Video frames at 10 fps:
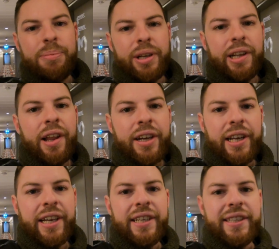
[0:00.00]
But
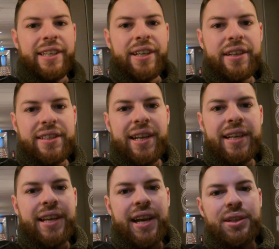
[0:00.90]
luckily the nice
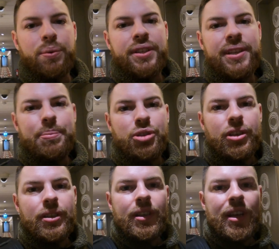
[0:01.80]
lady at the
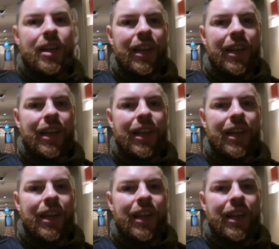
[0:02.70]
reception